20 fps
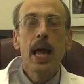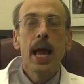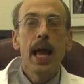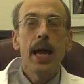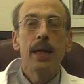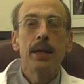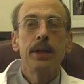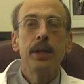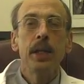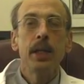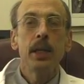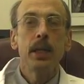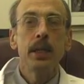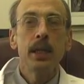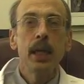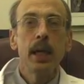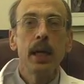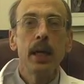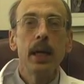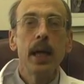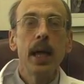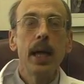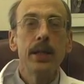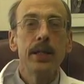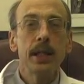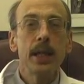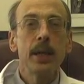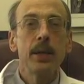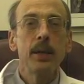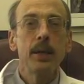And then
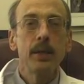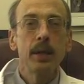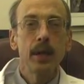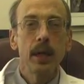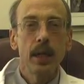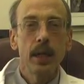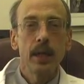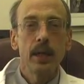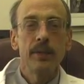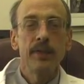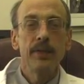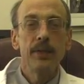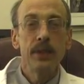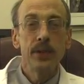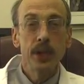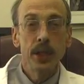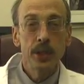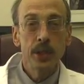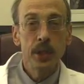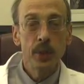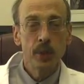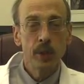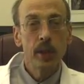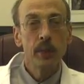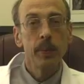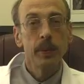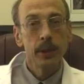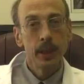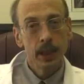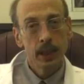as a physician with a
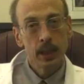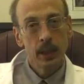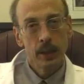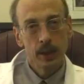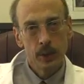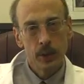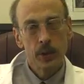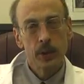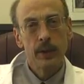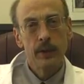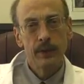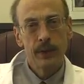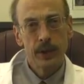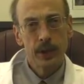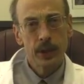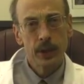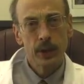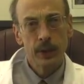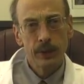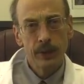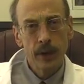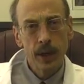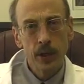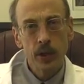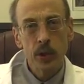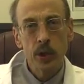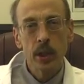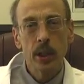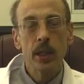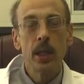particular interest in physical
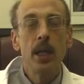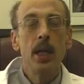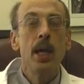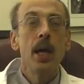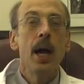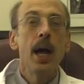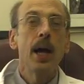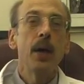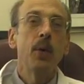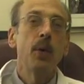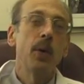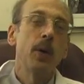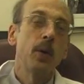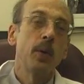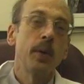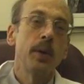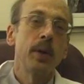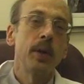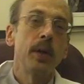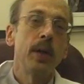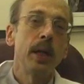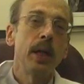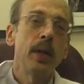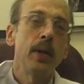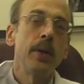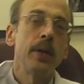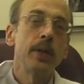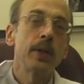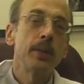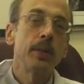functioning, I work with an
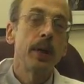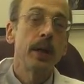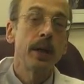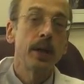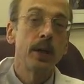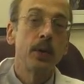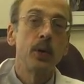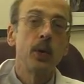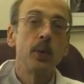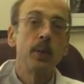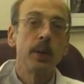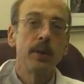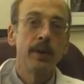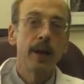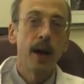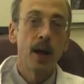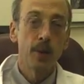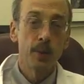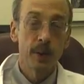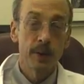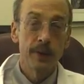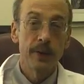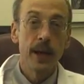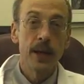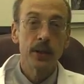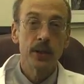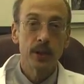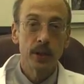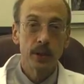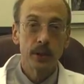interdisciplinary group of health
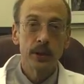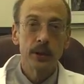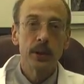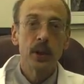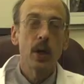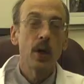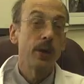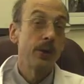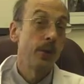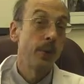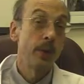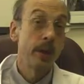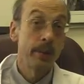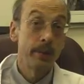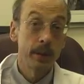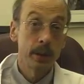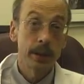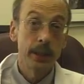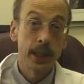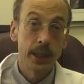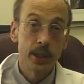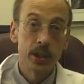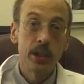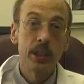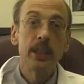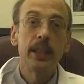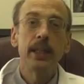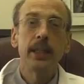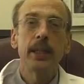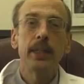professionals called the
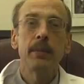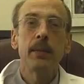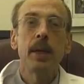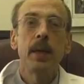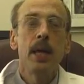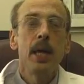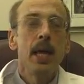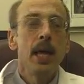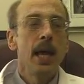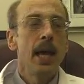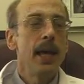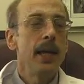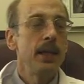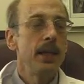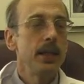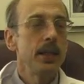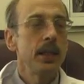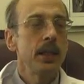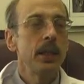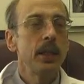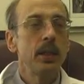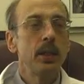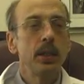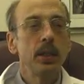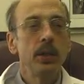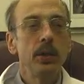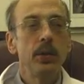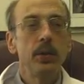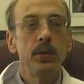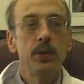rehabilitation team, and this
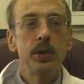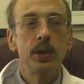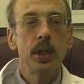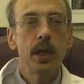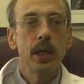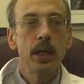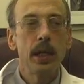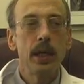includes